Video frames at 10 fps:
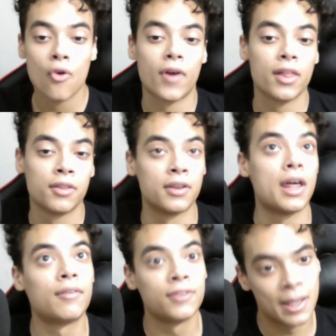rather than
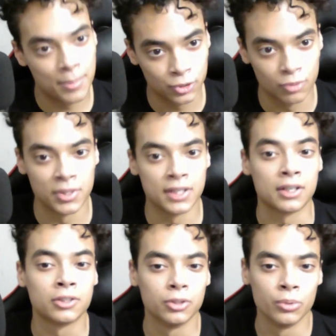every episode being a
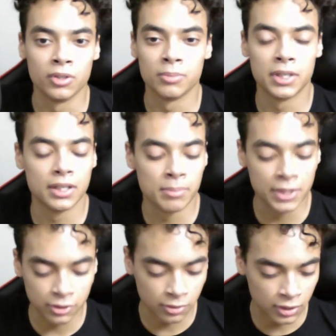clue, it being a
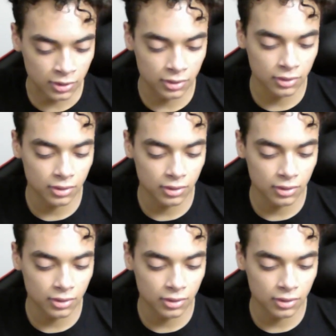mystery.